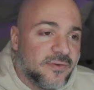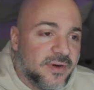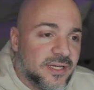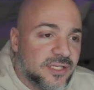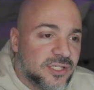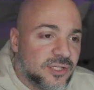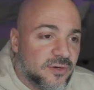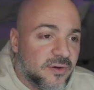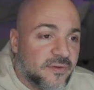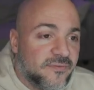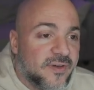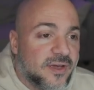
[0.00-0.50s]
So
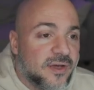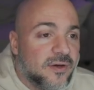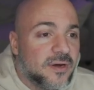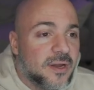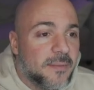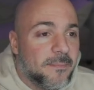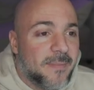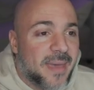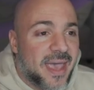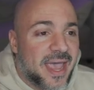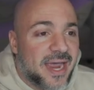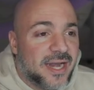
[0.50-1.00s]
if I go to
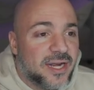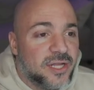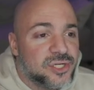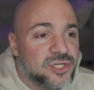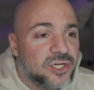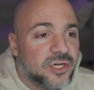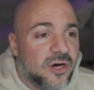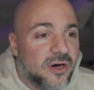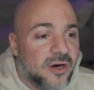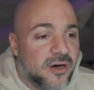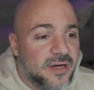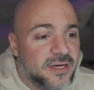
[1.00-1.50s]
manage
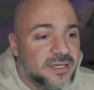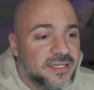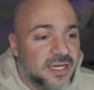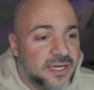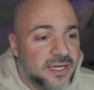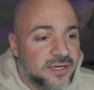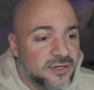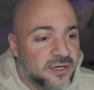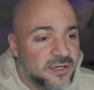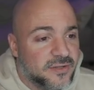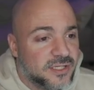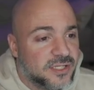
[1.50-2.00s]
content
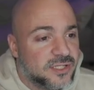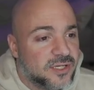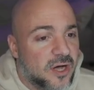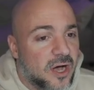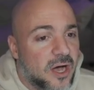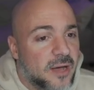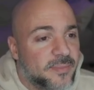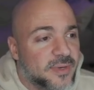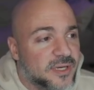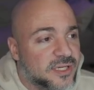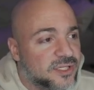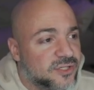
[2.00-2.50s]
on this
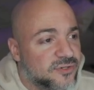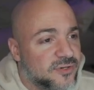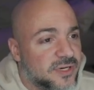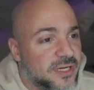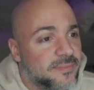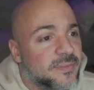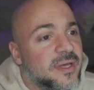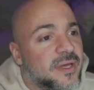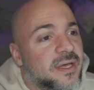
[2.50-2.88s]
topic stream,